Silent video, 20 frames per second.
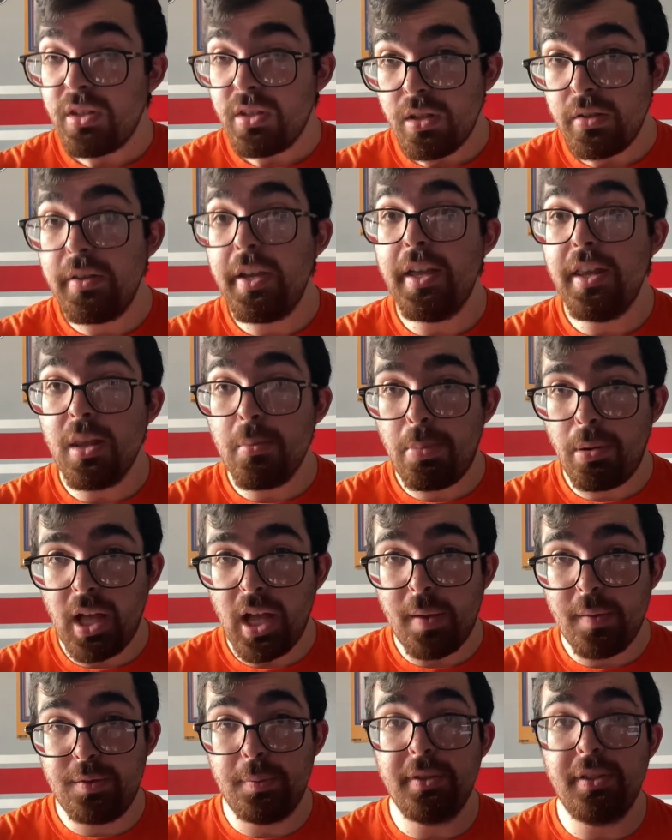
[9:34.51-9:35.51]
in the
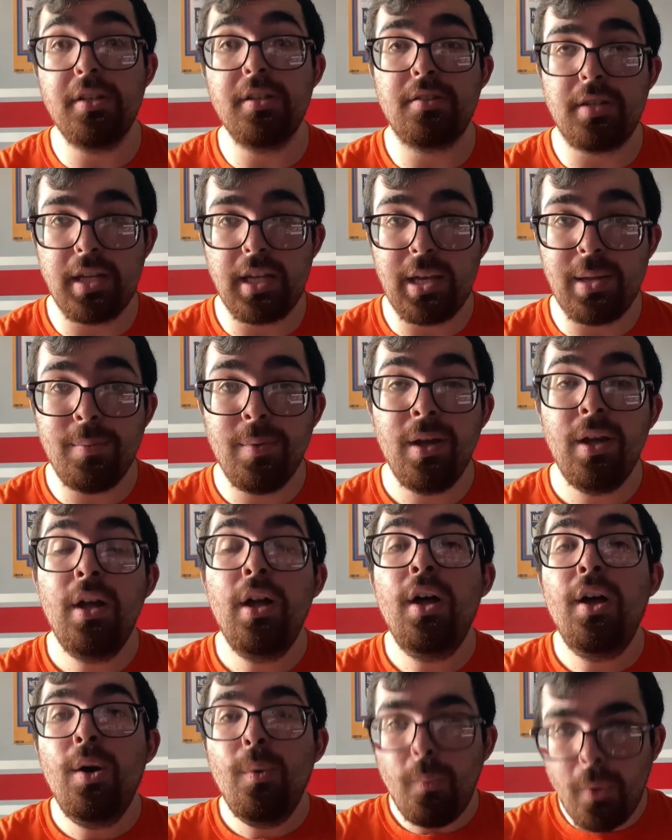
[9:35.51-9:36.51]
playoffs with this team
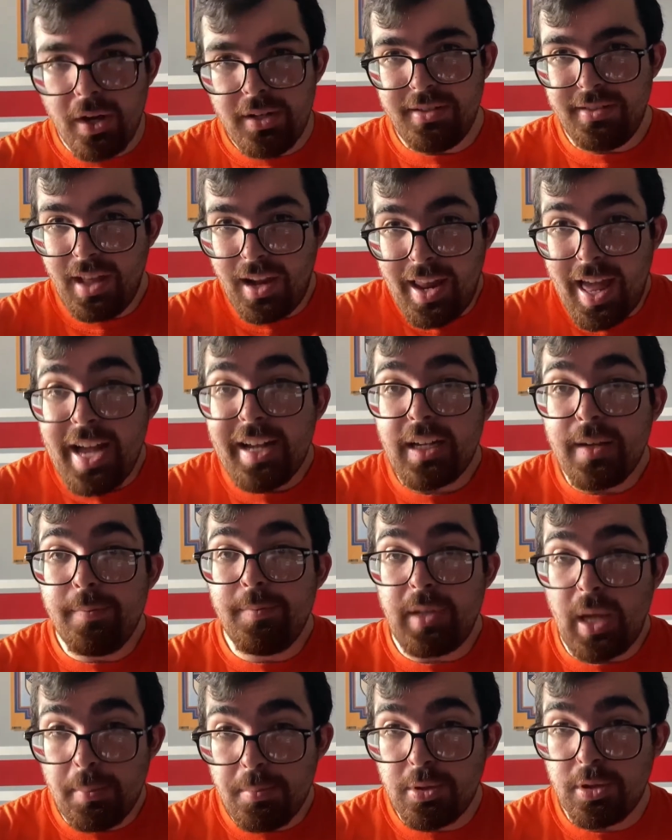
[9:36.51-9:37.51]
was the lack of
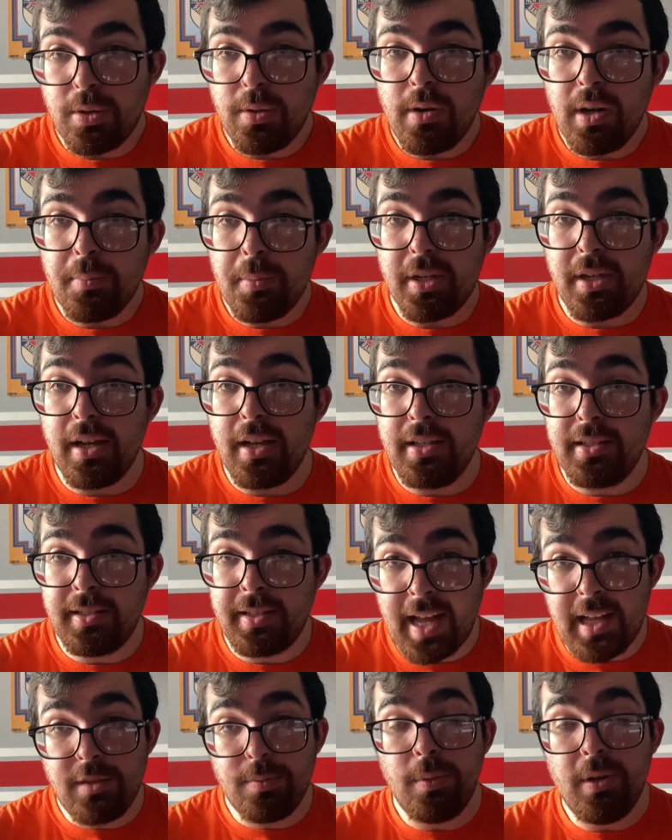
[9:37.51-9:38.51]
depth scoring, because
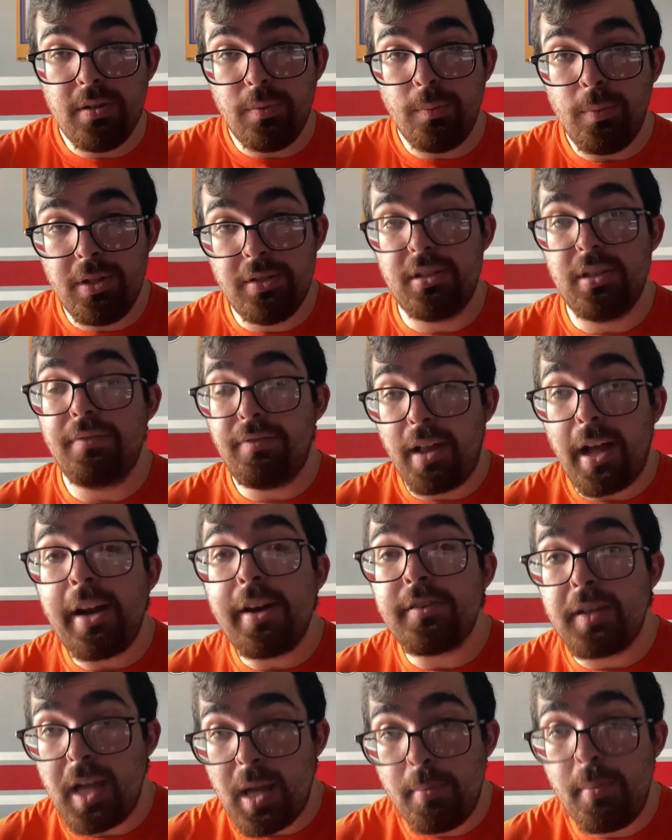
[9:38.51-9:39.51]
that's what was the Flyers'
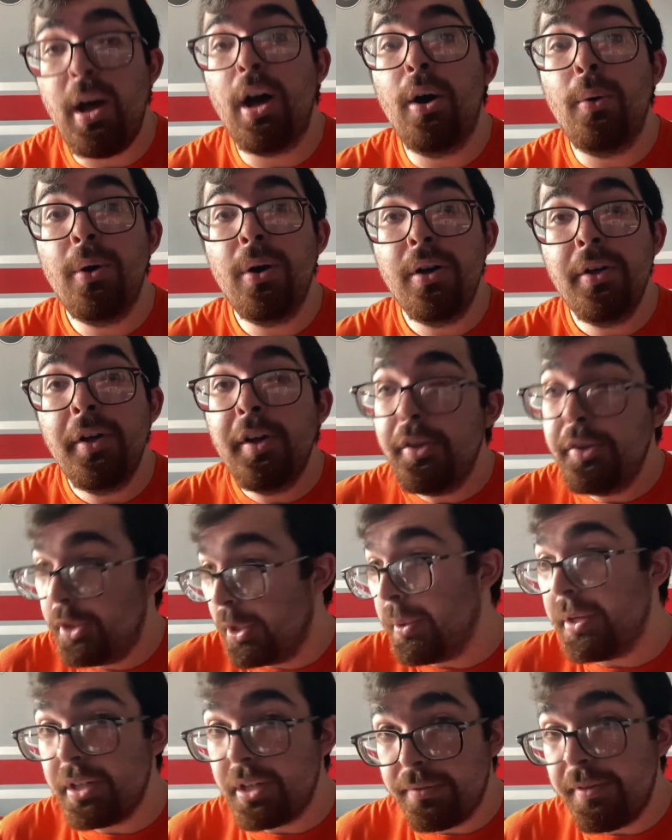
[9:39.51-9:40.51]
MO
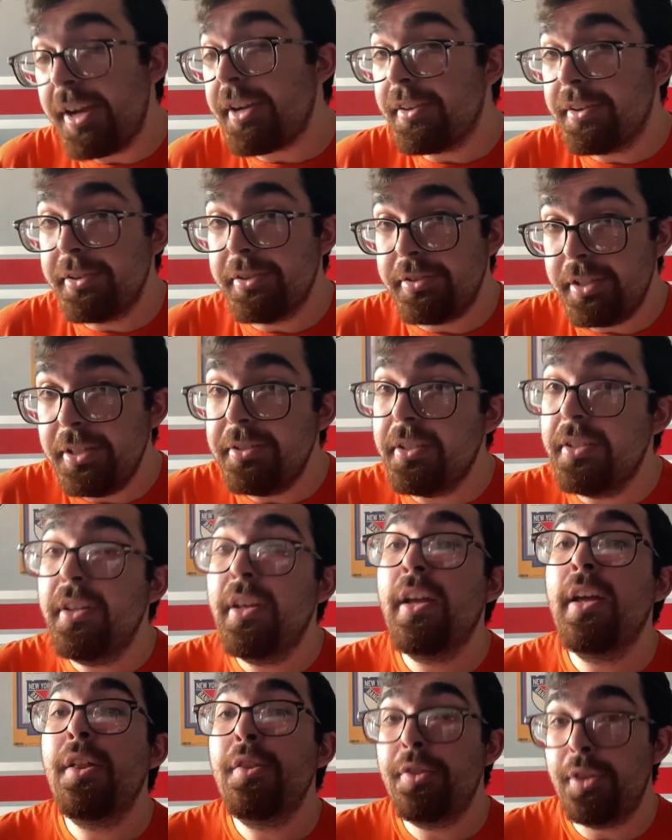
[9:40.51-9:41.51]
during the regular season.
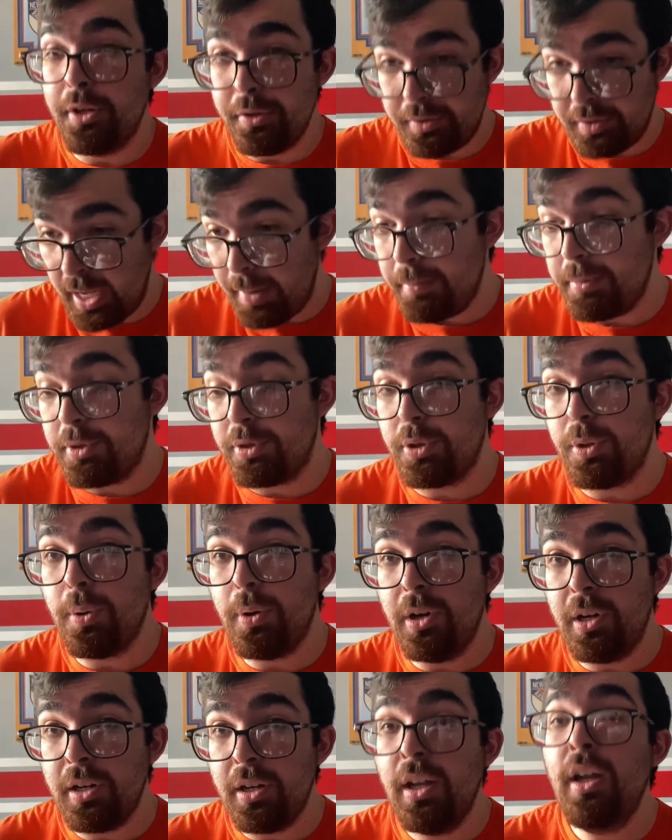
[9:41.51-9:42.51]
Their depth
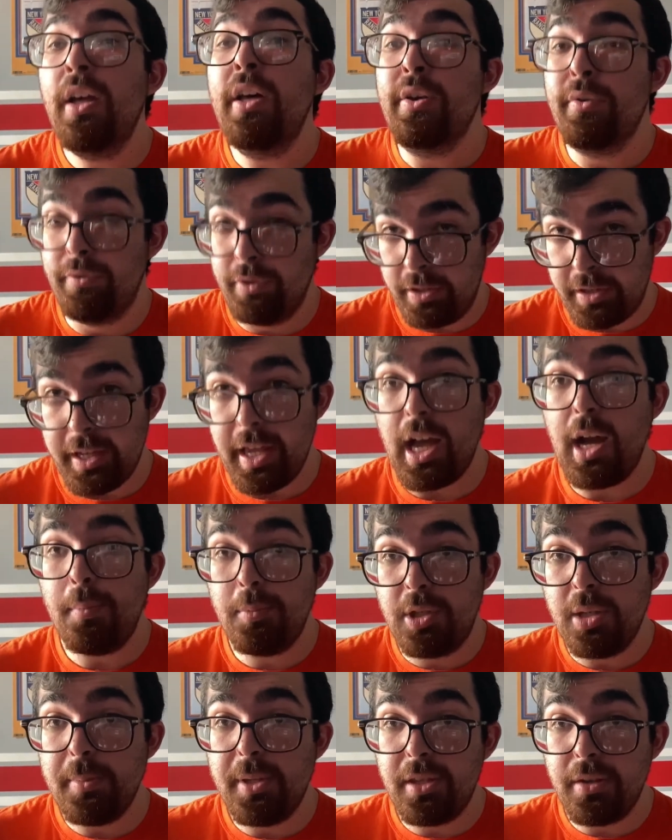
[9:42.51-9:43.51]
scoring really helped
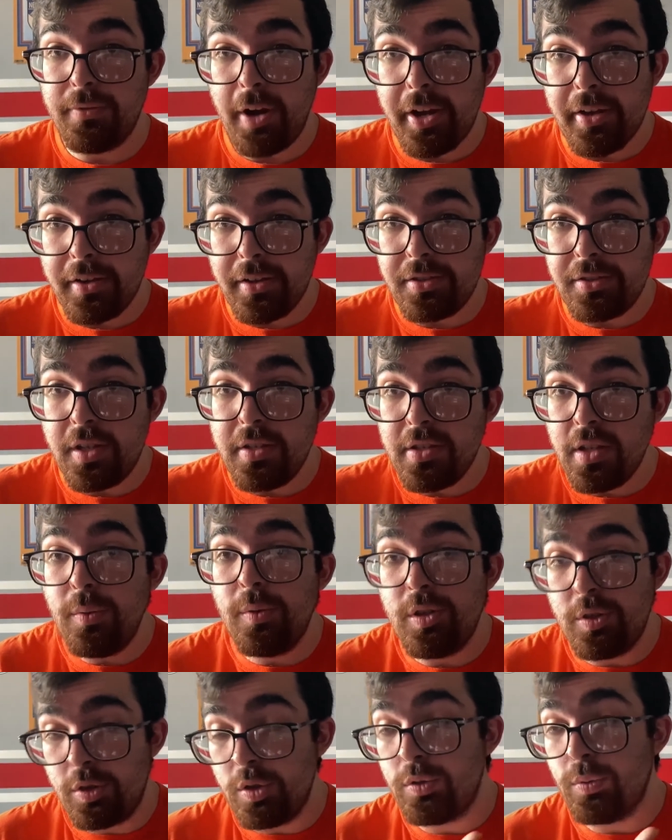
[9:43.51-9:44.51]
them in the regular season, which is
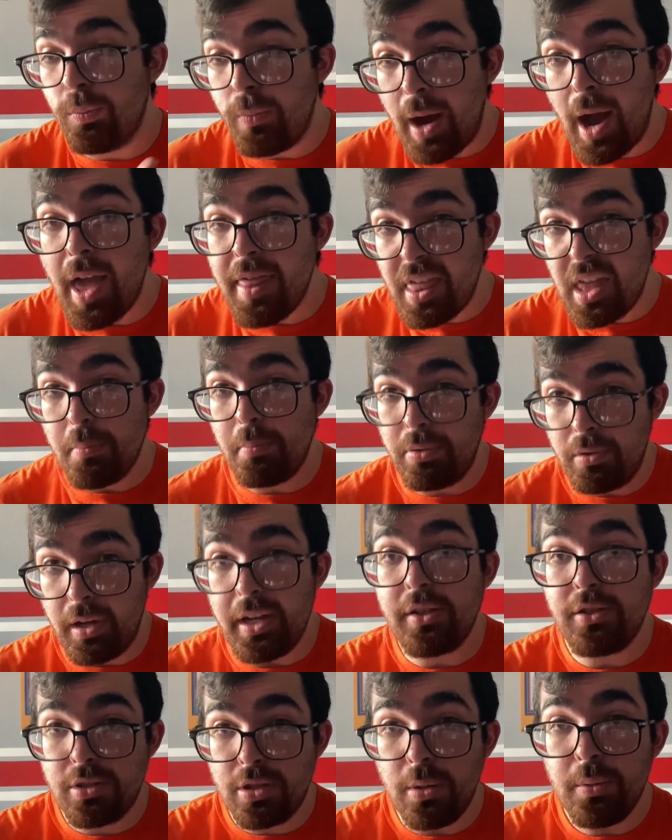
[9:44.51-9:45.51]
just why they played
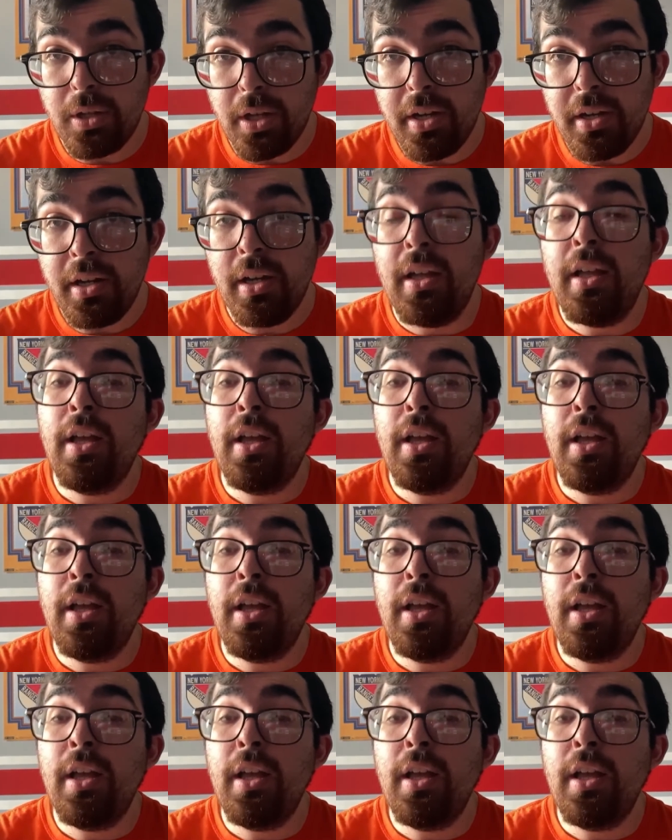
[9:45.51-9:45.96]
so good.